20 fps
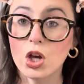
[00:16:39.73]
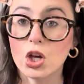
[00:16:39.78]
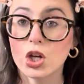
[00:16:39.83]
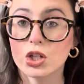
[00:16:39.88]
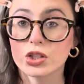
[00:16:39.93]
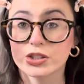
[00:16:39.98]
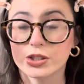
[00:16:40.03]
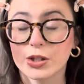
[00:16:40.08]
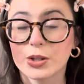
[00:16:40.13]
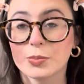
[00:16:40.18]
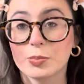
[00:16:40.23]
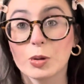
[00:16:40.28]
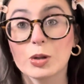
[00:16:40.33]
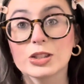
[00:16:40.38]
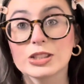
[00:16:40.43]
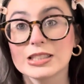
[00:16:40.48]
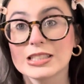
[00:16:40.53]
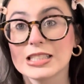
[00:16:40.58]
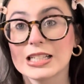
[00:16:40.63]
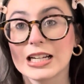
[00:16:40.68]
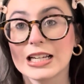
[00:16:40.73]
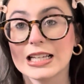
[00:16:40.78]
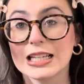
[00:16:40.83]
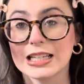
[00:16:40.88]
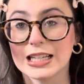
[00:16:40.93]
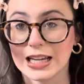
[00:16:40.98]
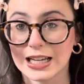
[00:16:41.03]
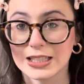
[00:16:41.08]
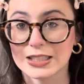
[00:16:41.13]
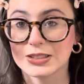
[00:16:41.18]
So the person that I
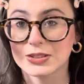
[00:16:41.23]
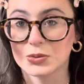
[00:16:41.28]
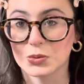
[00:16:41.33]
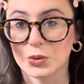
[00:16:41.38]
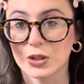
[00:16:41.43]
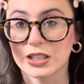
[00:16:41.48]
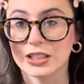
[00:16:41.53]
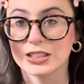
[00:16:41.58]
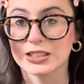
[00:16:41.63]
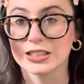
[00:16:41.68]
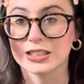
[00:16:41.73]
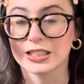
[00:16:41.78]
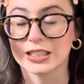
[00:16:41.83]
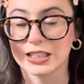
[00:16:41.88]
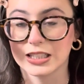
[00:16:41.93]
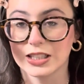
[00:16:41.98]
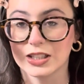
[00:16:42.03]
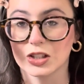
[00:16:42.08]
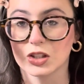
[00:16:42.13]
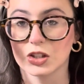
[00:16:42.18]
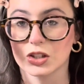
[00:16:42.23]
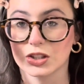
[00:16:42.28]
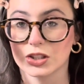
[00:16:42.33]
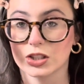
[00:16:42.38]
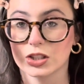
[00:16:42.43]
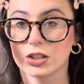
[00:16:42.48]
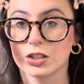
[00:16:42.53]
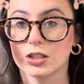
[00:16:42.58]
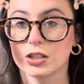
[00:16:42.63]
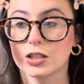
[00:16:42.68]
guessed was the
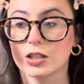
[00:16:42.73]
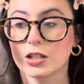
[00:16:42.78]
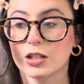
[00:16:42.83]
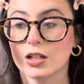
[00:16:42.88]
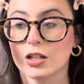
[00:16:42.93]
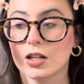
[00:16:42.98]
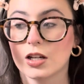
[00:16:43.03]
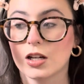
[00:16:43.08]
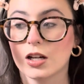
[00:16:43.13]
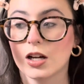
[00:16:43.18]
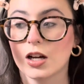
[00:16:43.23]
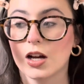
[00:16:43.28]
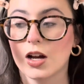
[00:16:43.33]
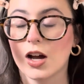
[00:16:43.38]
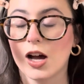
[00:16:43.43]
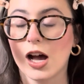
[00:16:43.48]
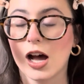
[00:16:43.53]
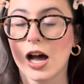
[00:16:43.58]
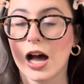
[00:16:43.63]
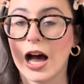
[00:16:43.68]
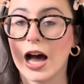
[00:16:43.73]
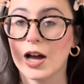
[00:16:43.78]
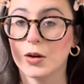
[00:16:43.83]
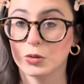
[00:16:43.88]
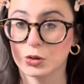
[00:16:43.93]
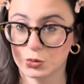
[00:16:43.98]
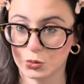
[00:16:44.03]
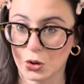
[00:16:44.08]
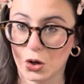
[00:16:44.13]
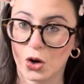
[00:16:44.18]
killer, I
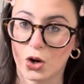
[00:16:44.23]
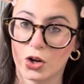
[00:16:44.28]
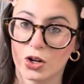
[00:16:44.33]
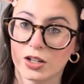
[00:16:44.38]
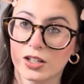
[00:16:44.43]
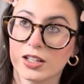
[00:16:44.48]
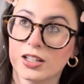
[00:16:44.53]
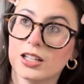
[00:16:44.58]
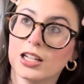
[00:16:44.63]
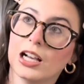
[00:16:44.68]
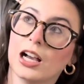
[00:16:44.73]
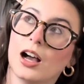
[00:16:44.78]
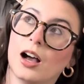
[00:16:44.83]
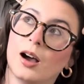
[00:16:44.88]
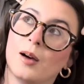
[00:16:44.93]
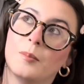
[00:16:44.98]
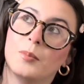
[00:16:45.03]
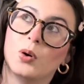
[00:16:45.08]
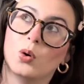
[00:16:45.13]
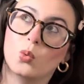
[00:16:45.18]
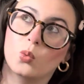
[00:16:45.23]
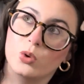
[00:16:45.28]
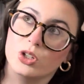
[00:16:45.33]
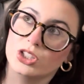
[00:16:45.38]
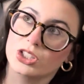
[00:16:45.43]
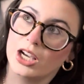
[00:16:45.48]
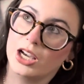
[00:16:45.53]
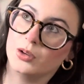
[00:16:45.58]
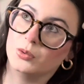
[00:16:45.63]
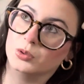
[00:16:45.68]
was wrong. Which
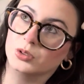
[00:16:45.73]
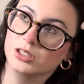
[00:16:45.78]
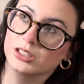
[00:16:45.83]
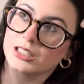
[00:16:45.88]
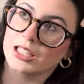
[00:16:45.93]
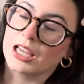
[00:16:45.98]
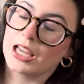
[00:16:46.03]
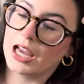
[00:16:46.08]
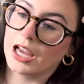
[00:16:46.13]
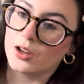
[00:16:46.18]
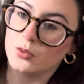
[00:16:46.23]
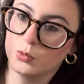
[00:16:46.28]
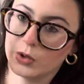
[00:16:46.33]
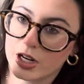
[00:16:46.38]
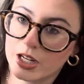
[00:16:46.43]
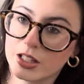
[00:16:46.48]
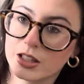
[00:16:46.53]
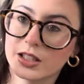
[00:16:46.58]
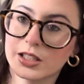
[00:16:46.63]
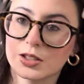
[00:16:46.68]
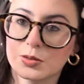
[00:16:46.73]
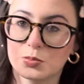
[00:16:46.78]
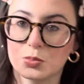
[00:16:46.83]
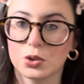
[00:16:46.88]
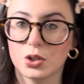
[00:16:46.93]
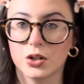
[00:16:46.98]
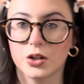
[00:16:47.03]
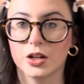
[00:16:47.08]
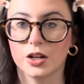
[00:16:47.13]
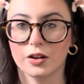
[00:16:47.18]
I will say, I rated this
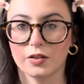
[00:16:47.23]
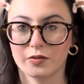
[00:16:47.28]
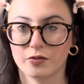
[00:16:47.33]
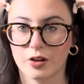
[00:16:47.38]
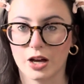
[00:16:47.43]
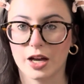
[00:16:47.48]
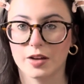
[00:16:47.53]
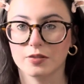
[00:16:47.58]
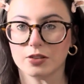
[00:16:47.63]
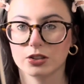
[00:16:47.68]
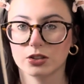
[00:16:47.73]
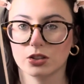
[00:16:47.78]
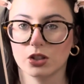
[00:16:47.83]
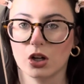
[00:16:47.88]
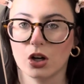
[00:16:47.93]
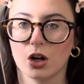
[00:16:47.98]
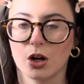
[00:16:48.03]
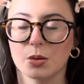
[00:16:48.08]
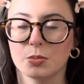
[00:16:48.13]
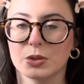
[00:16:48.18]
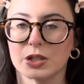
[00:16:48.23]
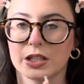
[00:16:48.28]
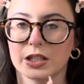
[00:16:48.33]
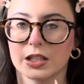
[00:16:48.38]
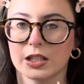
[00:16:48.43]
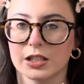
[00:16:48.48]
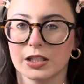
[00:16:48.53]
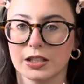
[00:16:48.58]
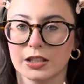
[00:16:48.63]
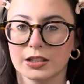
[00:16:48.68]
book a 5-star
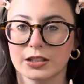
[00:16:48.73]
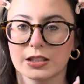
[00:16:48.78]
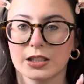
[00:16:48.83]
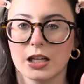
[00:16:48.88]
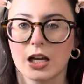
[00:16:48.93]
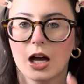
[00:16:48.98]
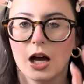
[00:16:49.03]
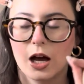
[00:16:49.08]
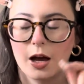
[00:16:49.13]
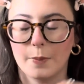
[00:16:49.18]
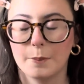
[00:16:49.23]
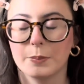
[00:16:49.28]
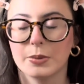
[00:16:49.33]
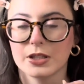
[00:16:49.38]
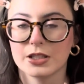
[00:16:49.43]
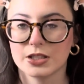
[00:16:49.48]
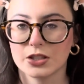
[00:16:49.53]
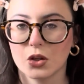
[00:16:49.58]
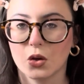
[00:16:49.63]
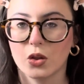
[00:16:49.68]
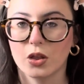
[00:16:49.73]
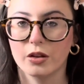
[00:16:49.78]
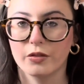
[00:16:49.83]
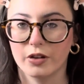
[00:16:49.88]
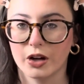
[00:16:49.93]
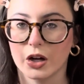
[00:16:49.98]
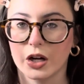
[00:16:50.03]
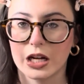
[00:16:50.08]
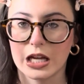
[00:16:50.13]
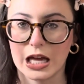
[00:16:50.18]
because up until the
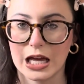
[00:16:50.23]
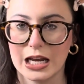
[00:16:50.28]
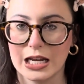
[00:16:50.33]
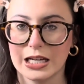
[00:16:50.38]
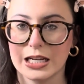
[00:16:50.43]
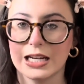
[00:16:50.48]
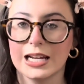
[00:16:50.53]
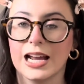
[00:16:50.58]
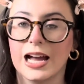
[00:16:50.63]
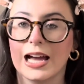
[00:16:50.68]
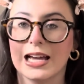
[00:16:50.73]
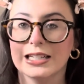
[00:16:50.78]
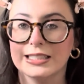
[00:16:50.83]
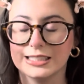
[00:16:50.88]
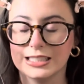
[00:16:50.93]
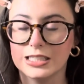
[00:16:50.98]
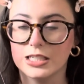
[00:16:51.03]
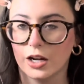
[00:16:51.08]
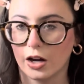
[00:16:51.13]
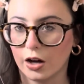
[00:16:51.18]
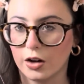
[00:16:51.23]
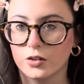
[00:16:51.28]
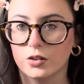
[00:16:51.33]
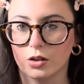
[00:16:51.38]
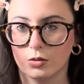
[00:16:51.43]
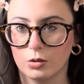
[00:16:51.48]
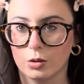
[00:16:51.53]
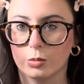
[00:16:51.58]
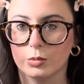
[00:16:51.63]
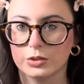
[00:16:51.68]
very ending, I did not know
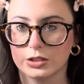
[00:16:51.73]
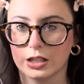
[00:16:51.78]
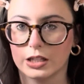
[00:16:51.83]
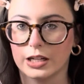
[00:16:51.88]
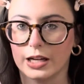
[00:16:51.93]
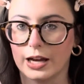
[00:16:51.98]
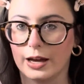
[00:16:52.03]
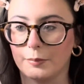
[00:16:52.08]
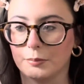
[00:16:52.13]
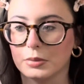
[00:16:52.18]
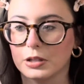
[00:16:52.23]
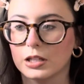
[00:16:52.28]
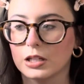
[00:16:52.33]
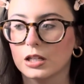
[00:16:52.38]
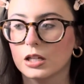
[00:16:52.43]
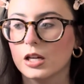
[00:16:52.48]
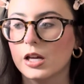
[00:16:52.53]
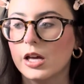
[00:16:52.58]
what was gonna happen.